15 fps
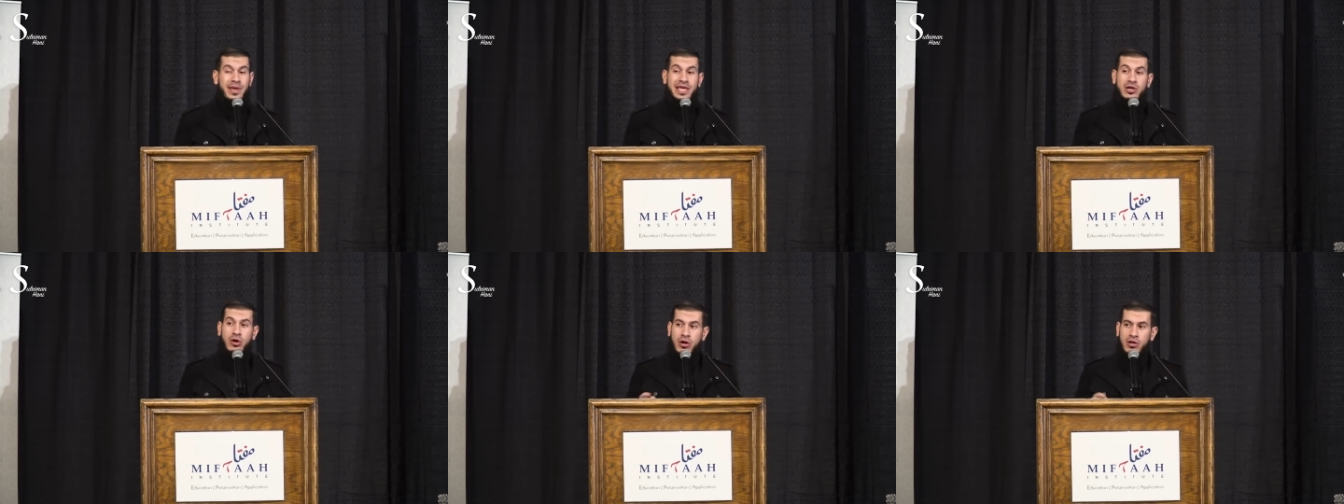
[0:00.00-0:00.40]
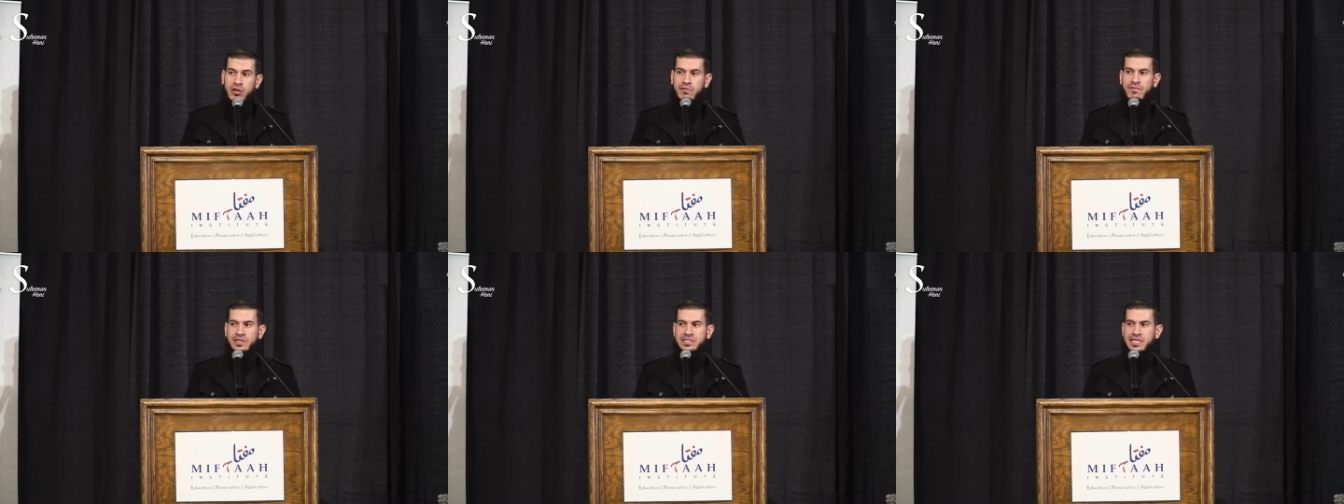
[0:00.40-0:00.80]
make all
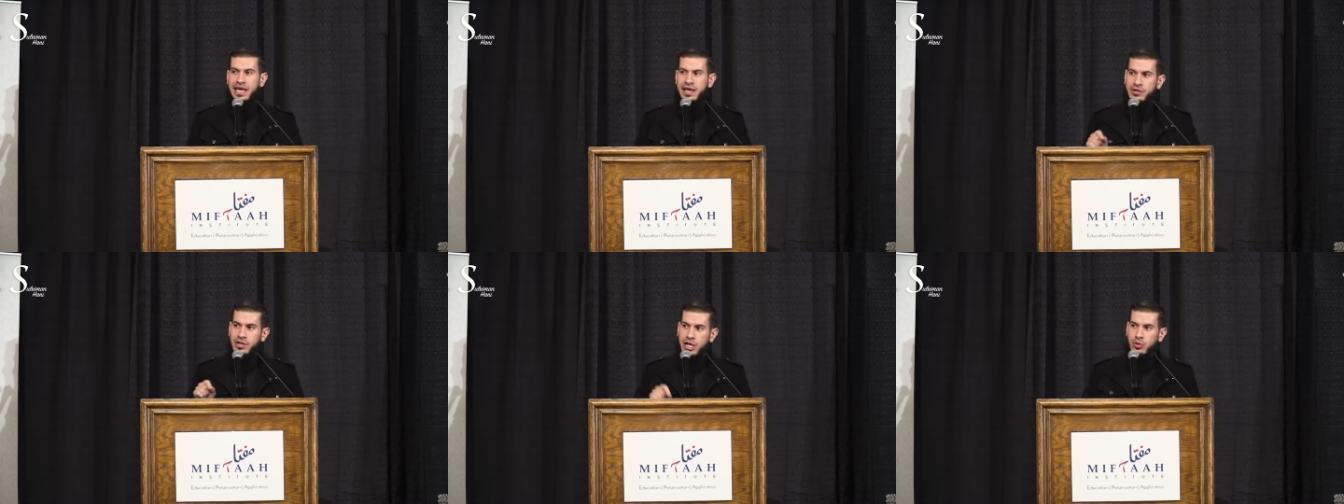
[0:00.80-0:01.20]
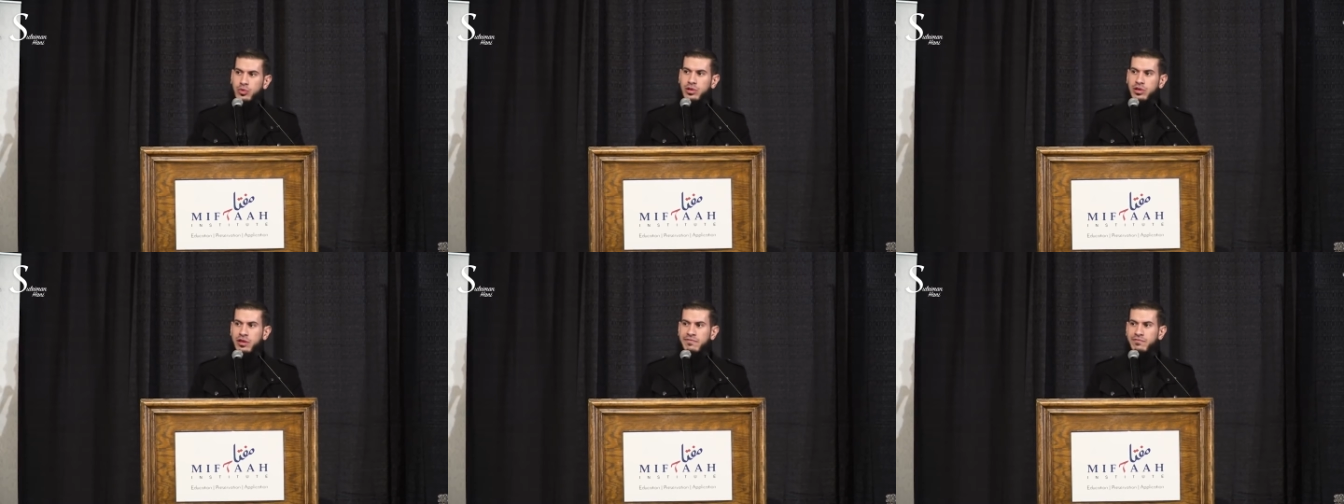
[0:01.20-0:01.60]
of us and
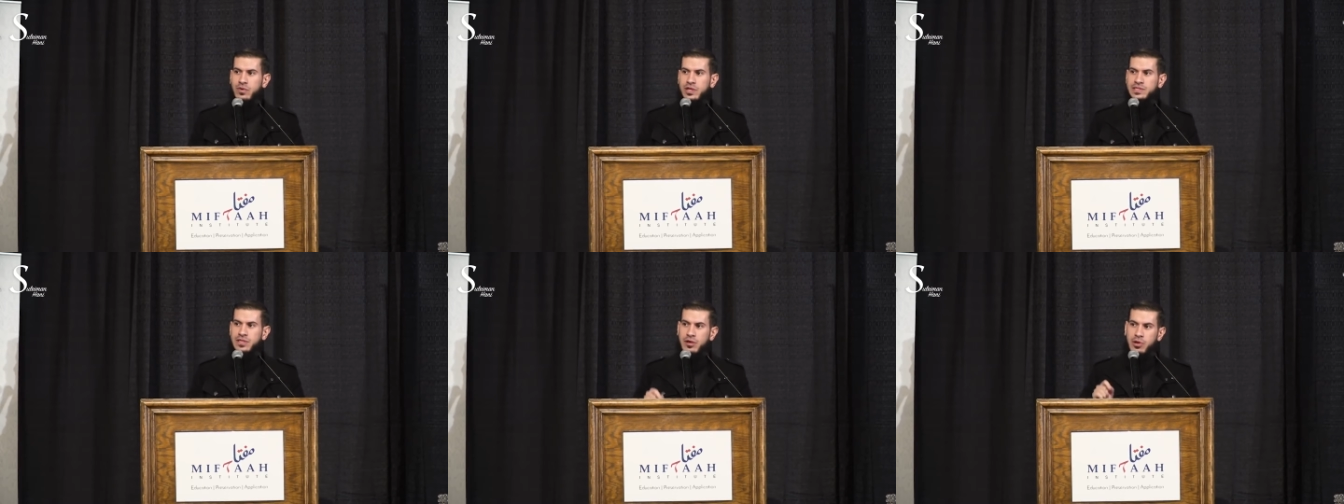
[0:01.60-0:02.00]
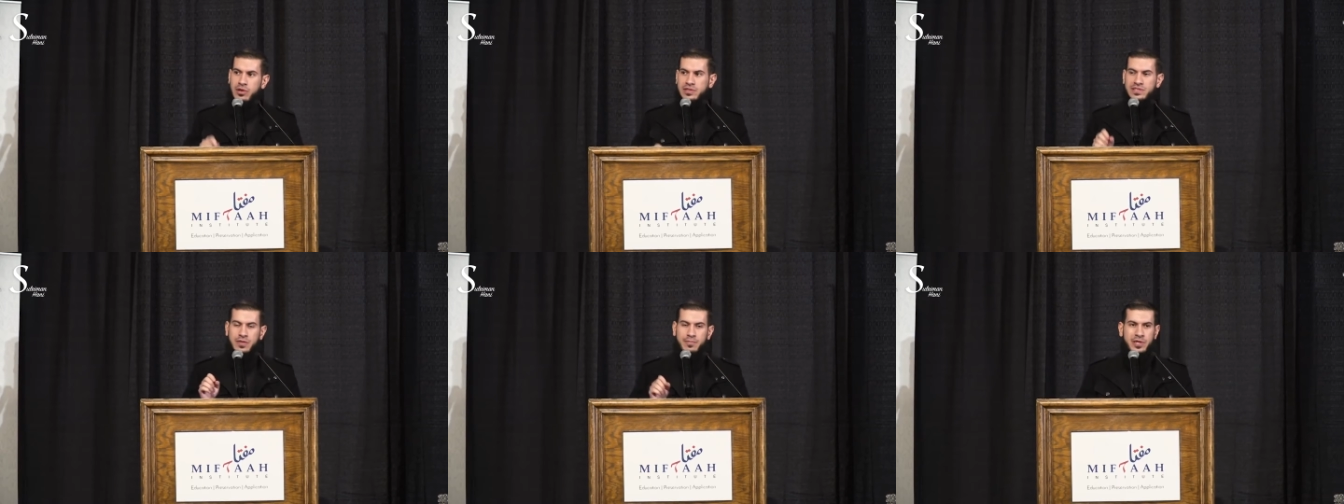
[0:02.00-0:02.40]
our loved ones
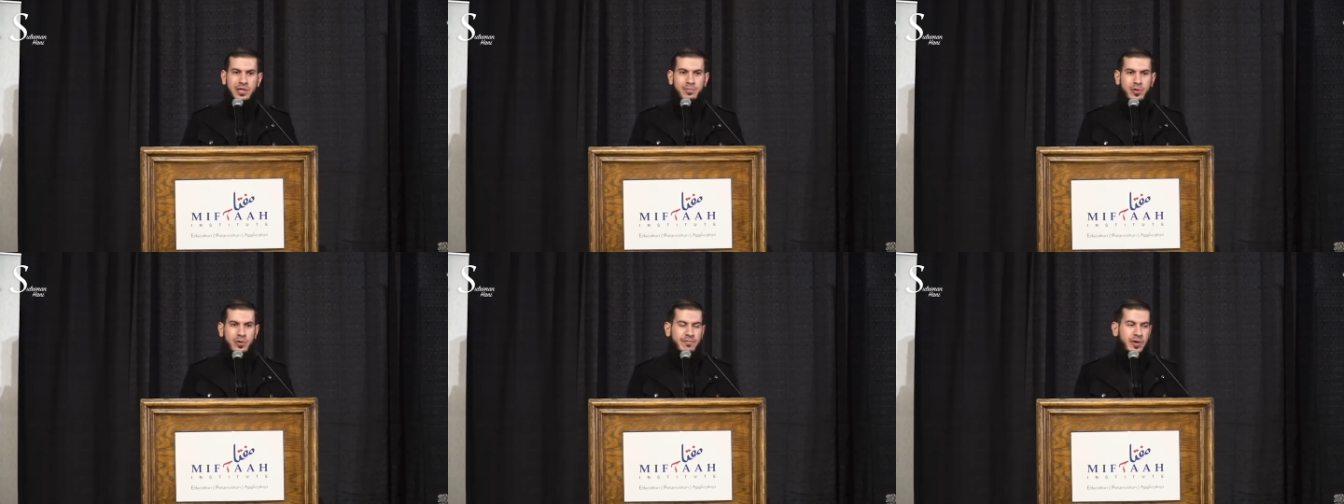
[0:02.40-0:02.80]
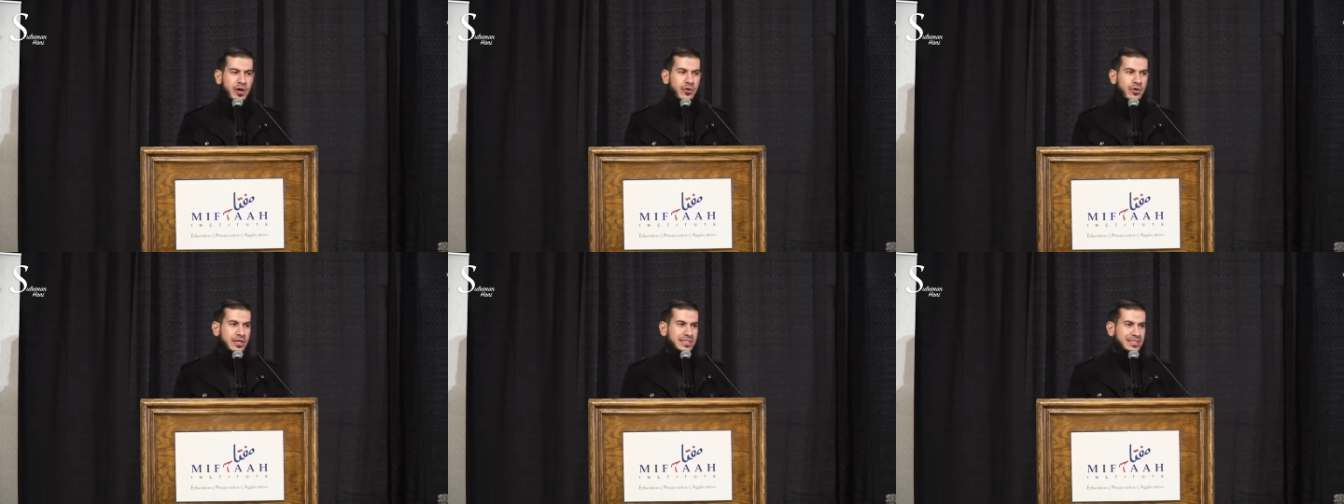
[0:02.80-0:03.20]
amongst the people of
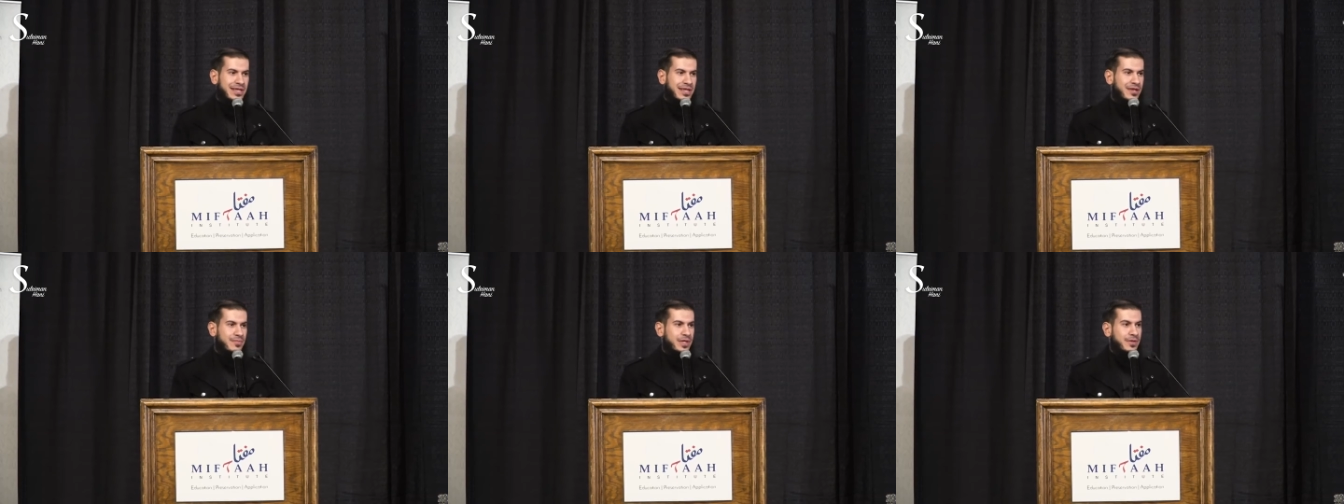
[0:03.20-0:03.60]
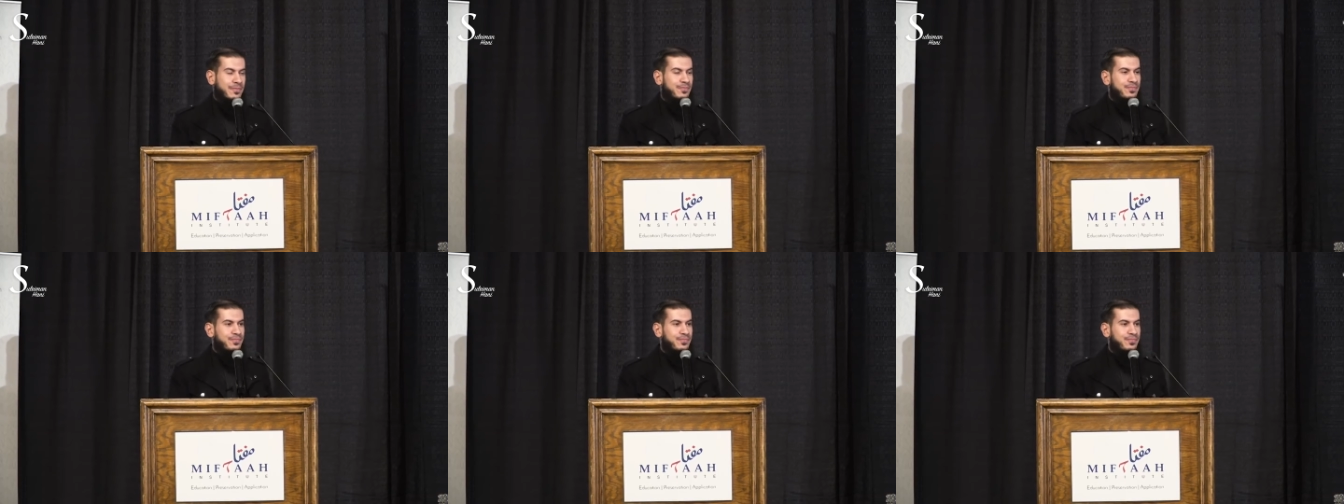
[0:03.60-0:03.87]
paradise. Say Ameen.